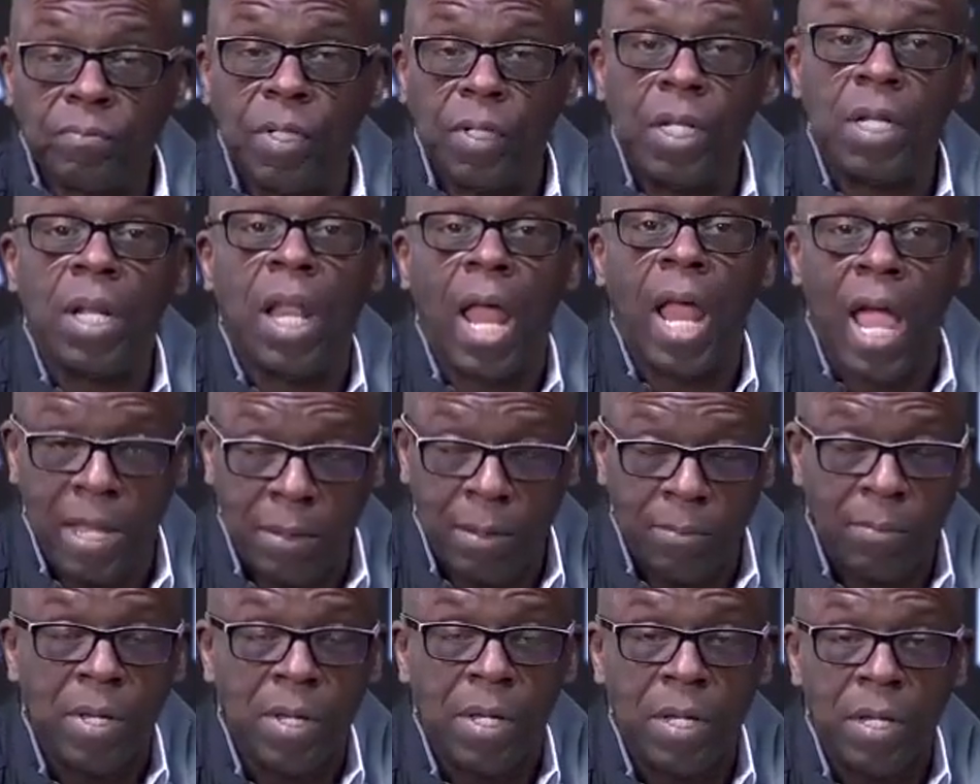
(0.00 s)
like
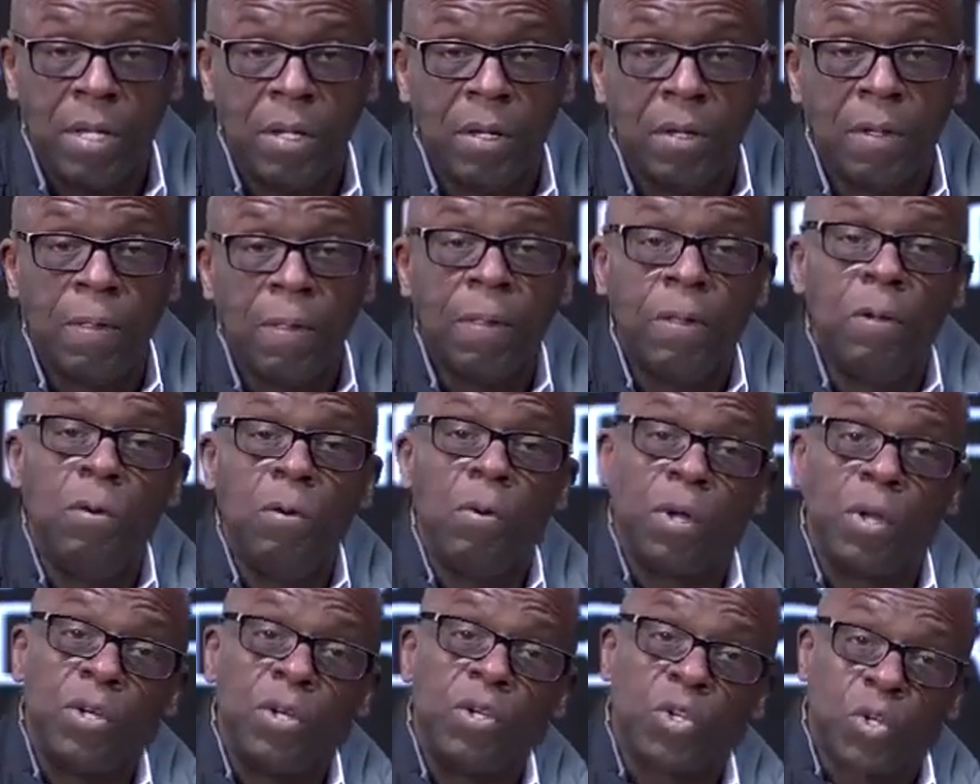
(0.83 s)
me who
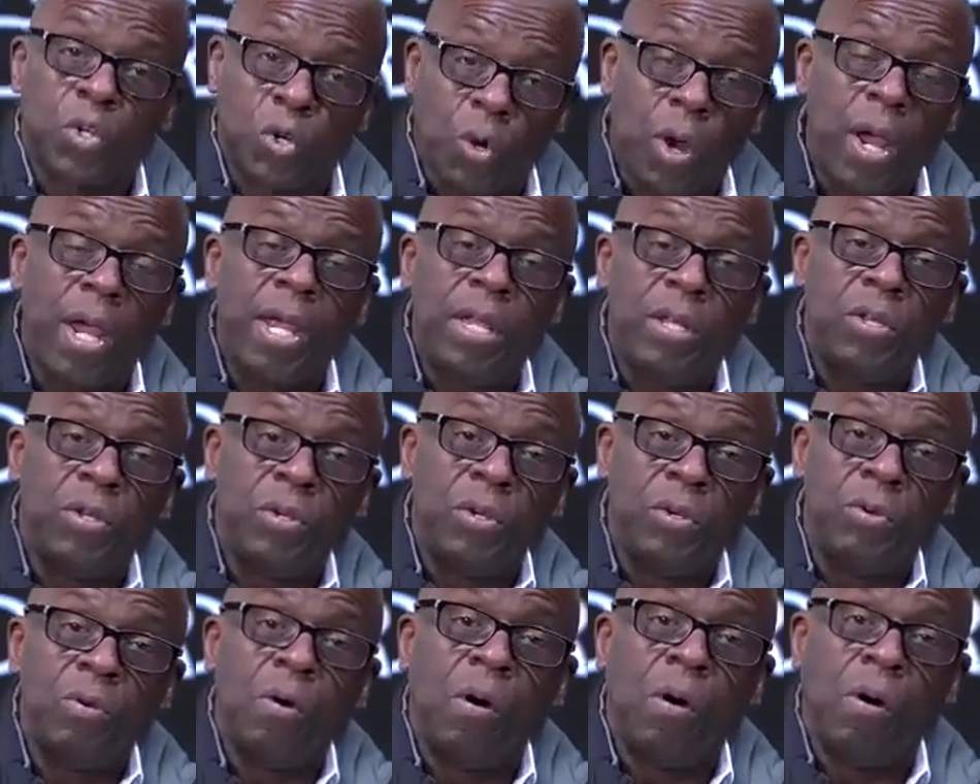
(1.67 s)
can train
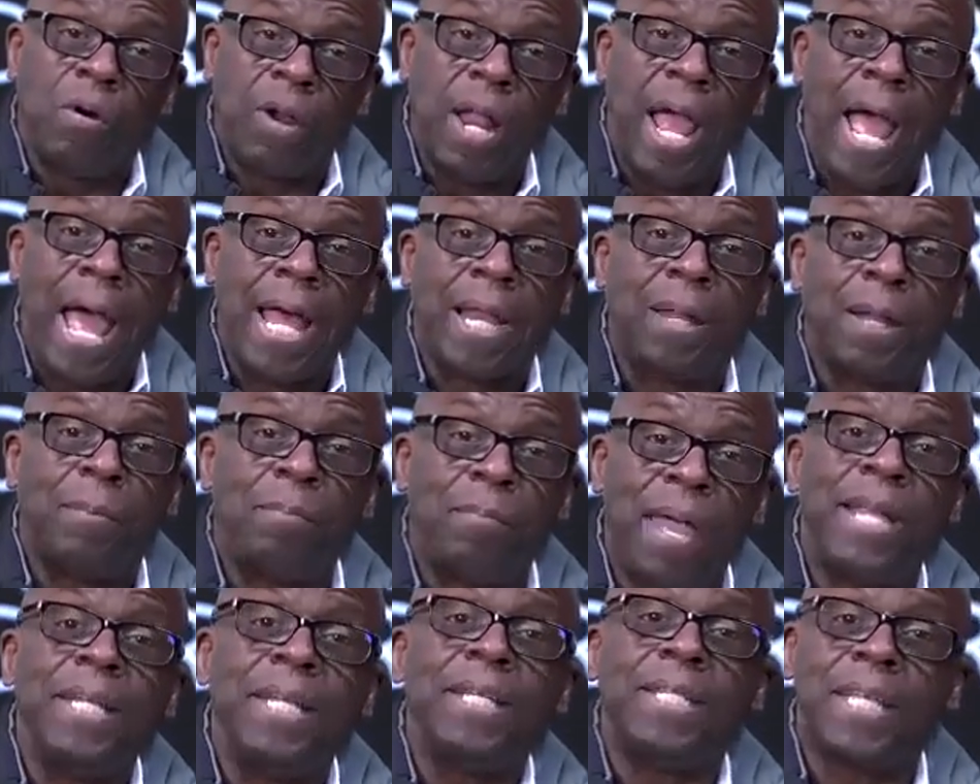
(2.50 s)
you on how to
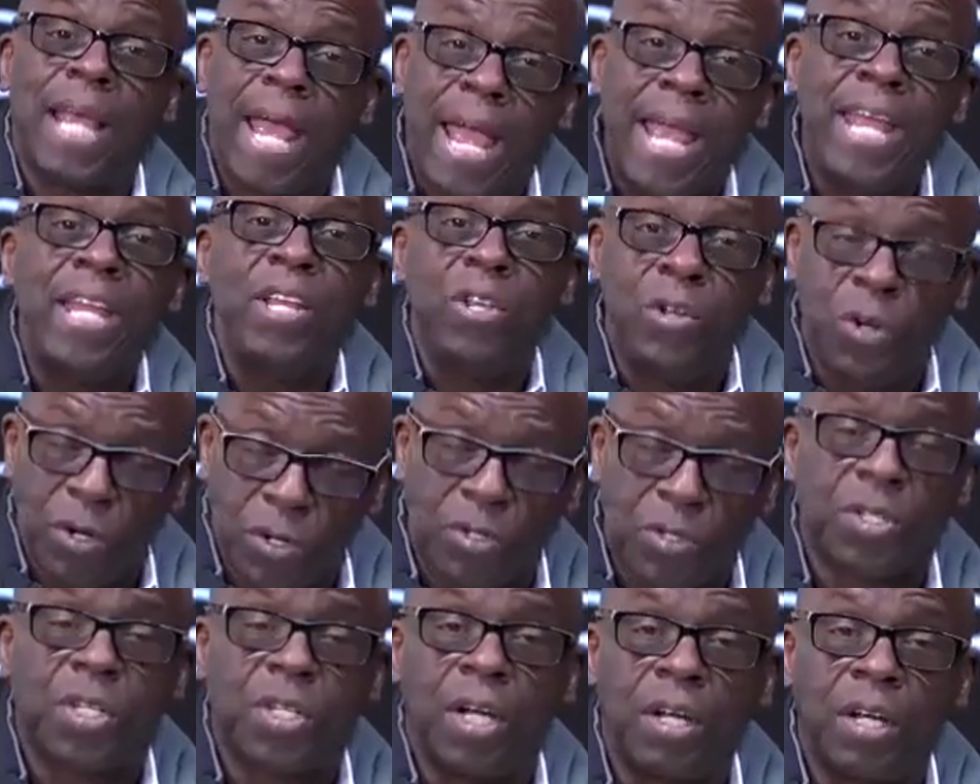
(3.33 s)
maintain your
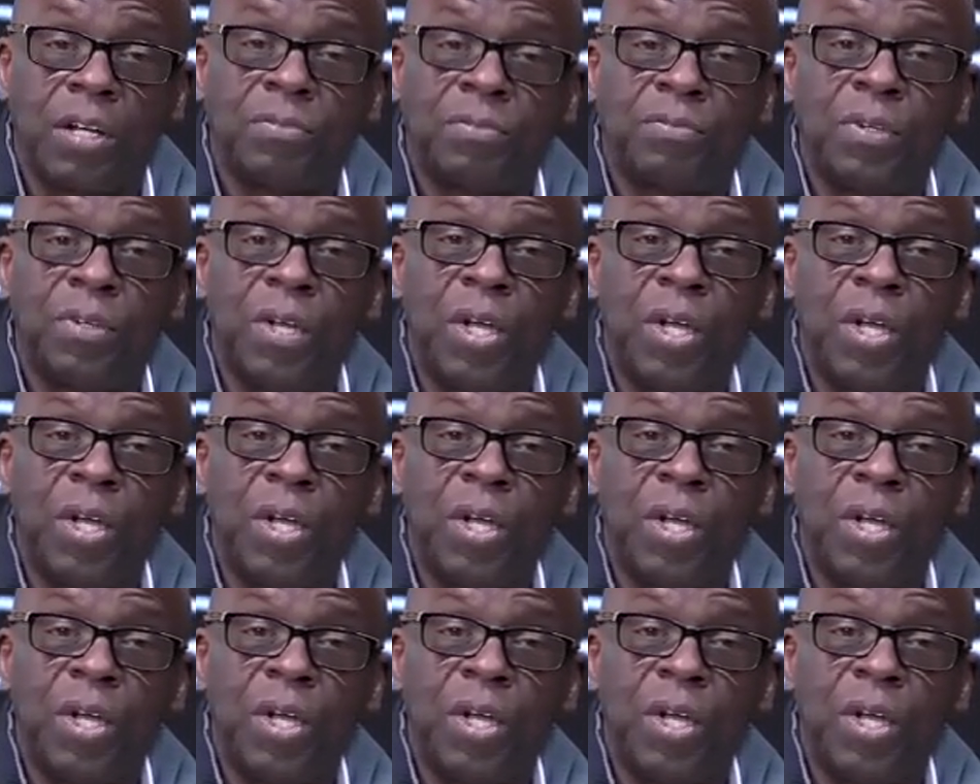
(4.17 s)
stuff,